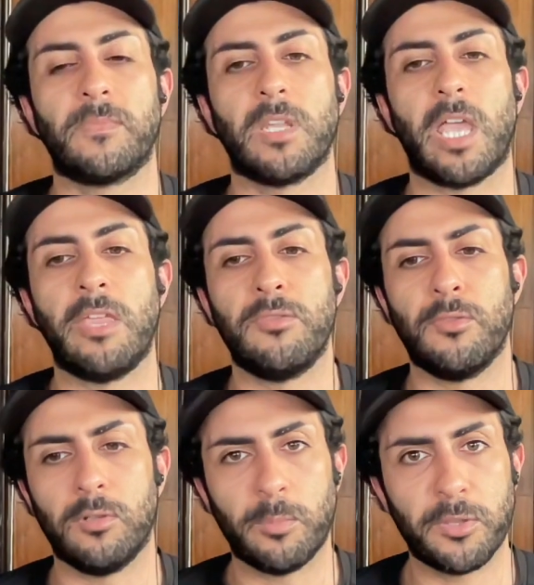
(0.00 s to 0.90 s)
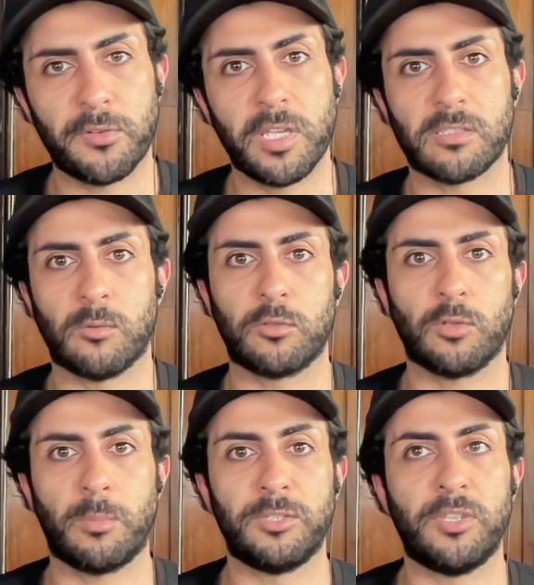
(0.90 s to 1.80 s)
And number three is I want to talk
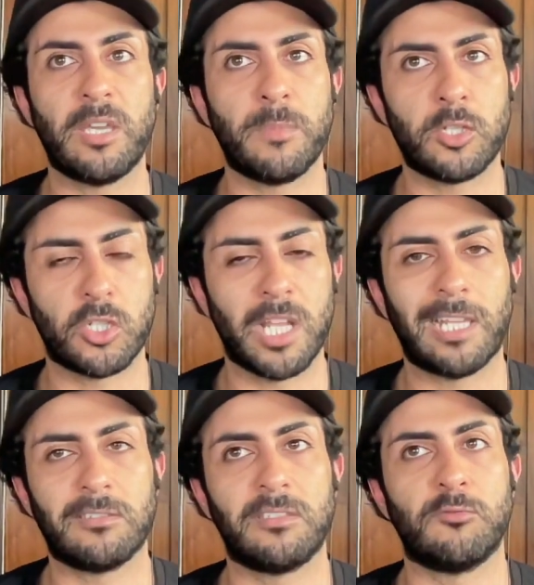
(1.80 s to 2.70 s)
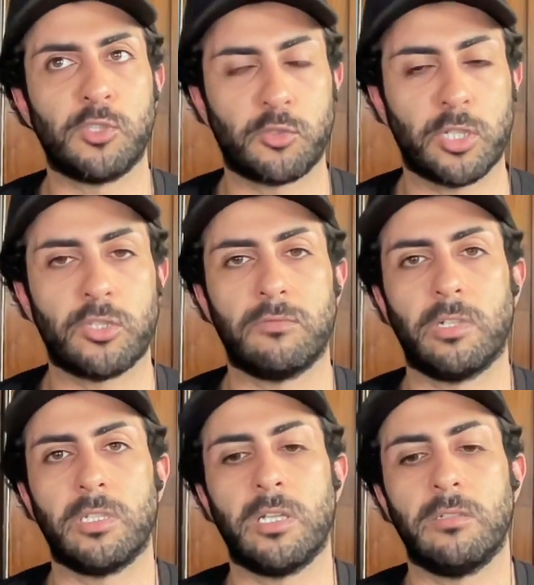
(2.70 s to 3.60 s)
about dimensionality restriction,
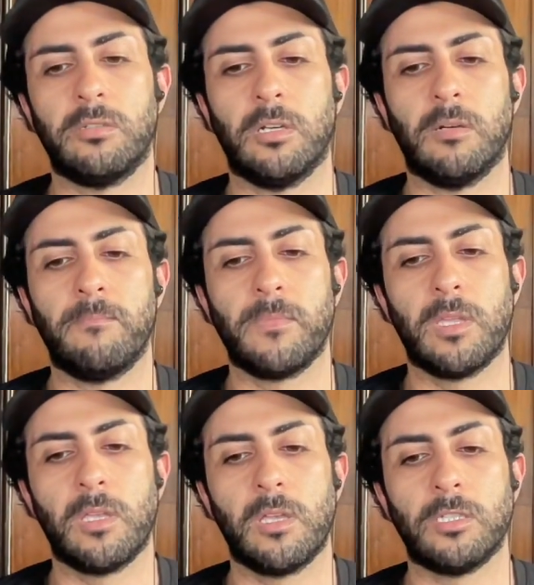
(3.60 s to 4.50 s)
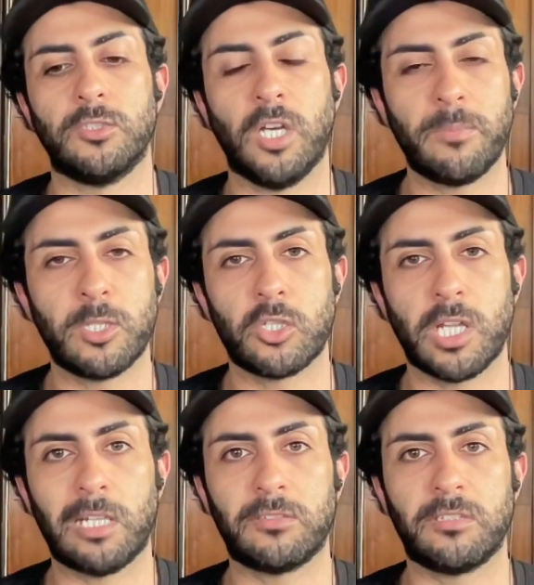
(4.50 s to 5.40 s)
right? And
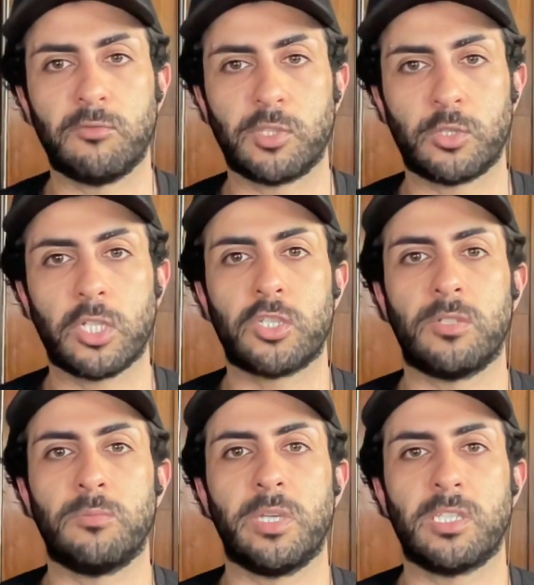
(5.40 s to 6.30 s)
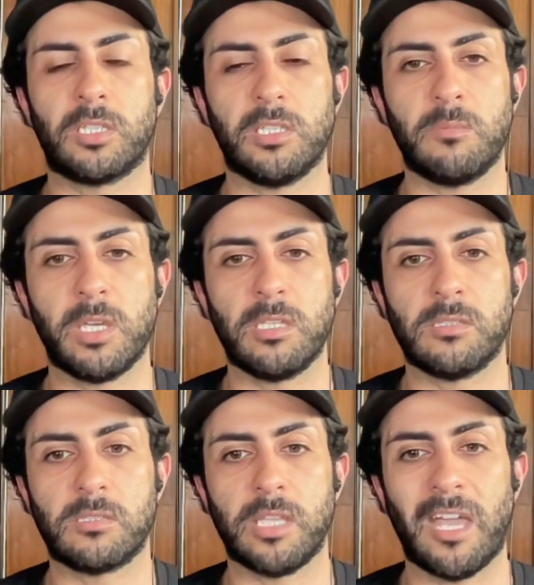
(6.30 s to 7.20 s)
dimensionality restriction basically
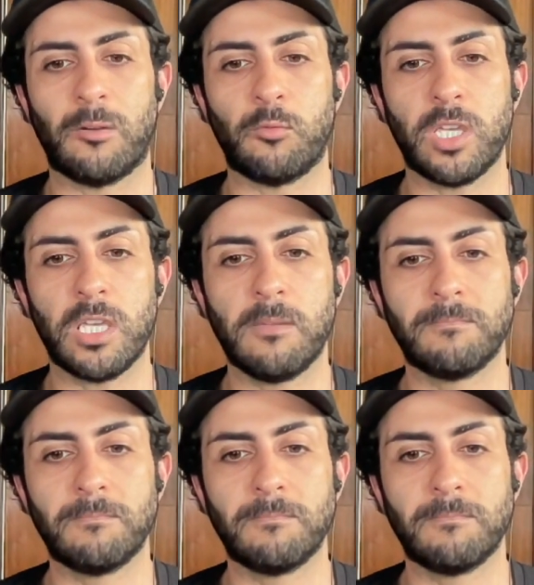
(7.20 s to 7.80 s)
means that we